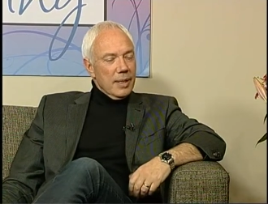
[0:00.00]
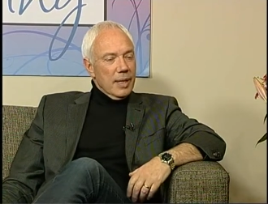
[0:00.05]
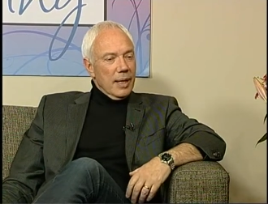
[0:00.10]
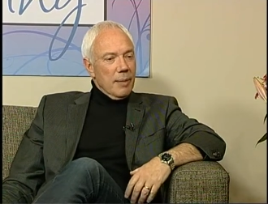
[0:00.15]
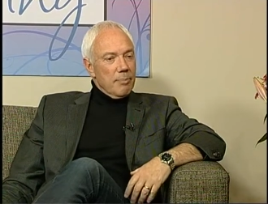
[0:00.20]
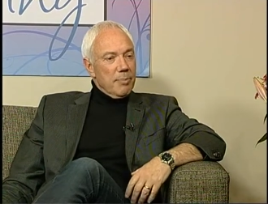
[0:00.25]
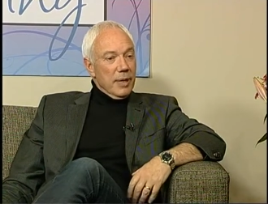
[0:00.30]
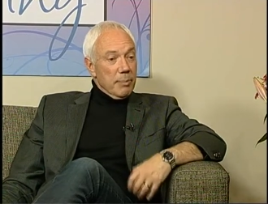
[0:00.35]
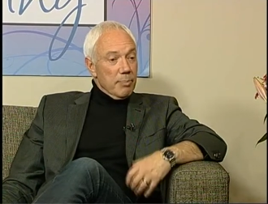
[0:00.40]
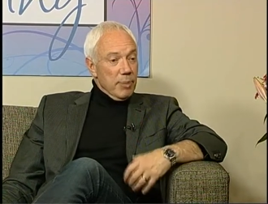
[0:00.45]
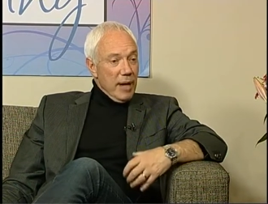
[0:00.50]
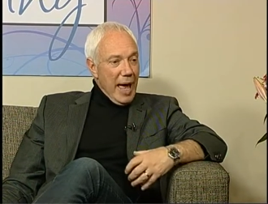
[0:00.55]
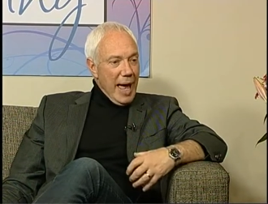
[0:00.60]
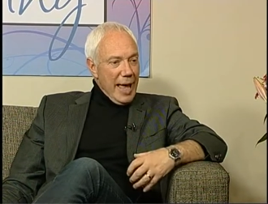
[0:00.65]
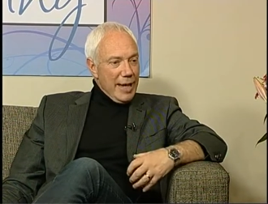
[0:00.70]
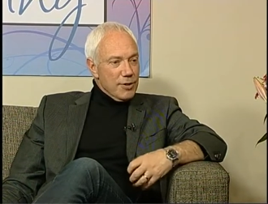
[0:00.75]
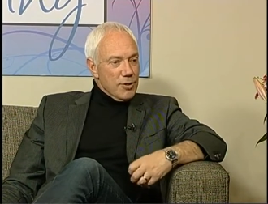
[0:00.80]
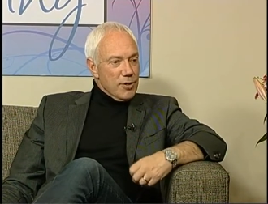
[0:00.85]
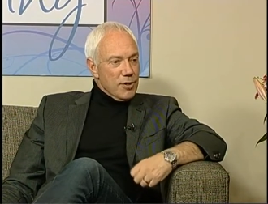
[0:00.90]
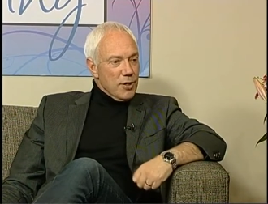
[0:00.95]
uh, big
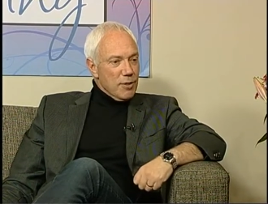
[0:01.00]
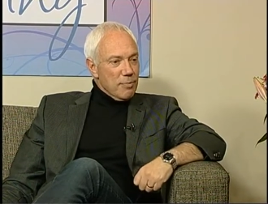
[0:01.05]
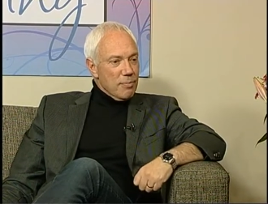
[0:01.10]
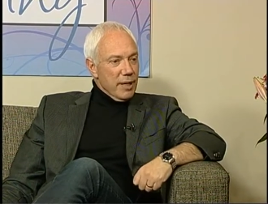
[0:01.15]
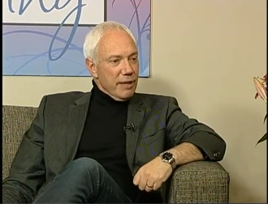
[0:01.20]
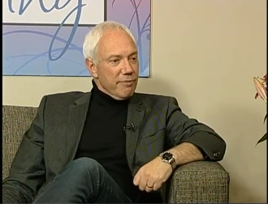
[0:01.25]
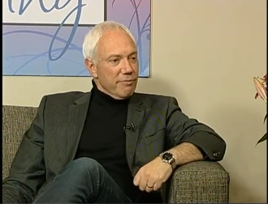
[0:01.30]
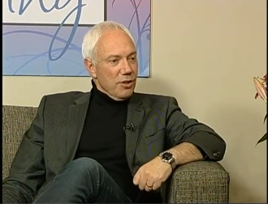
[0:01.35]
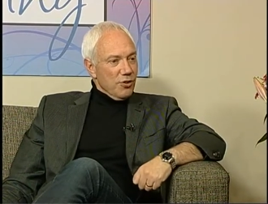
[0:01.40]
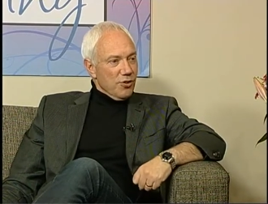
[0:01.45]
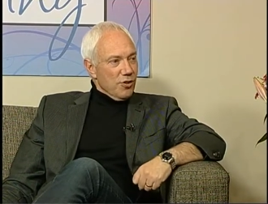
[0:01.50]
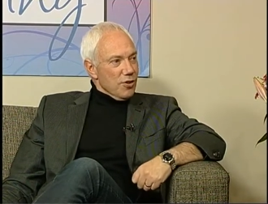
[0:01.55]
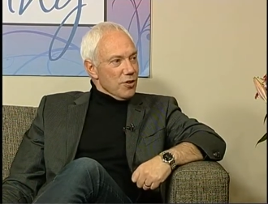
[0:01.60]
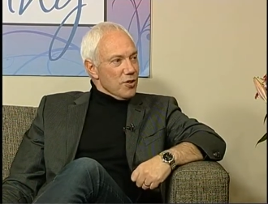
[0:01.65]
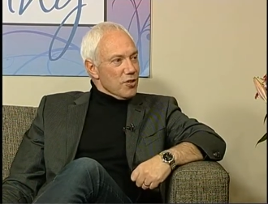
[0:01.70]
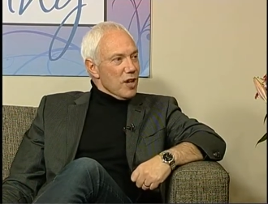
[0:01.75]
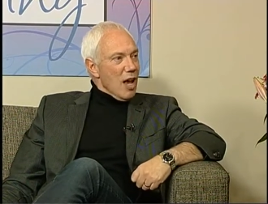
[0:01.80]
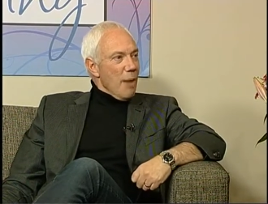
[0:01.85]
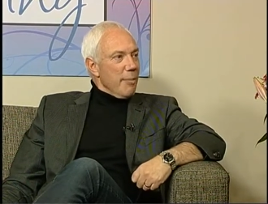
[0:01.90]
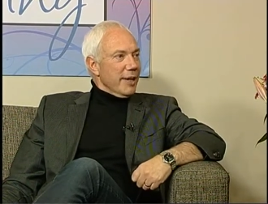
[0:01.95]
plans and big
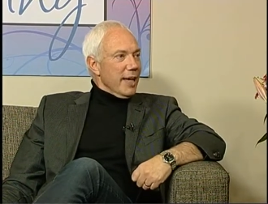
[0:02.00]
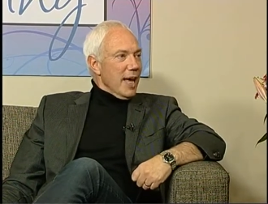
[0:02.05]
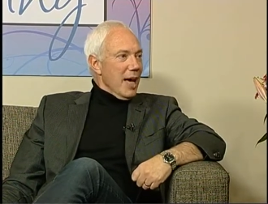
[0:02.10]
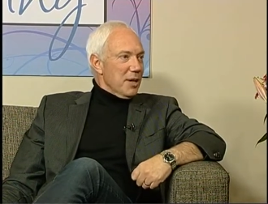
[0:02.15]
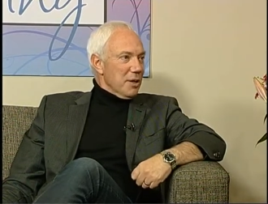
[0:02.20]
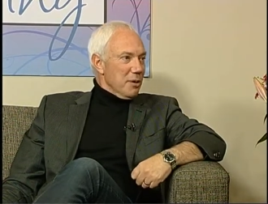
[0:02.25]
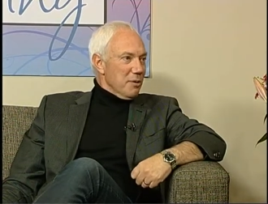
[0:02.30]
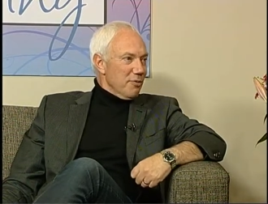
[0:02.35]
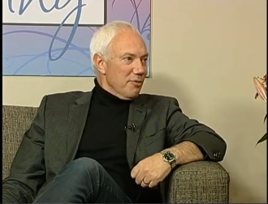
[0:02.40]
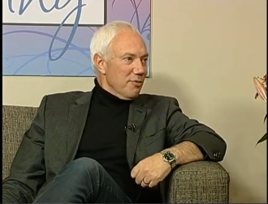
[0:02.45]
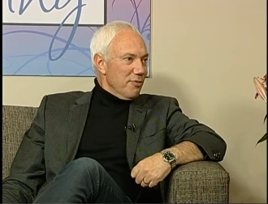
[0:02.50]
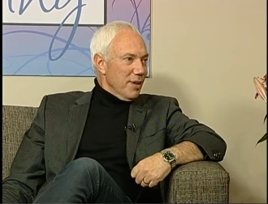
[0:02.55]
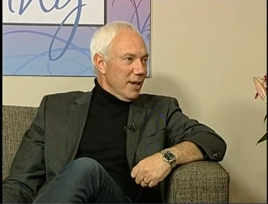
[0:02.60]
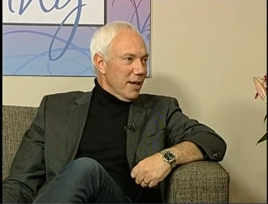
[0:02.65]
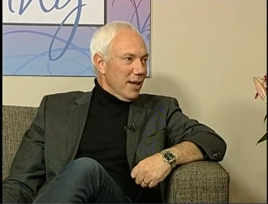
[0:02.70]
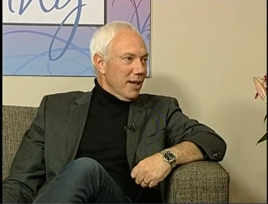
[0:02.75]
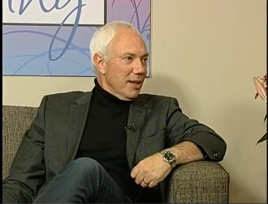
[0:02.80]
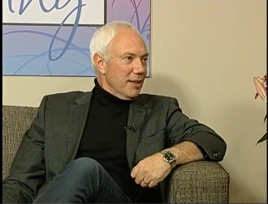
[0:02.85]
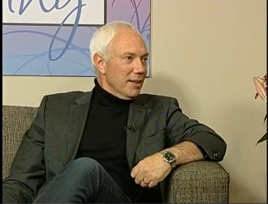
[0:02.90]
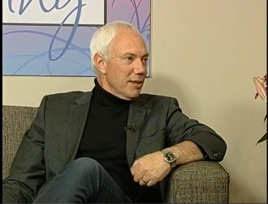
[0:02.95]
visions coming out of uh,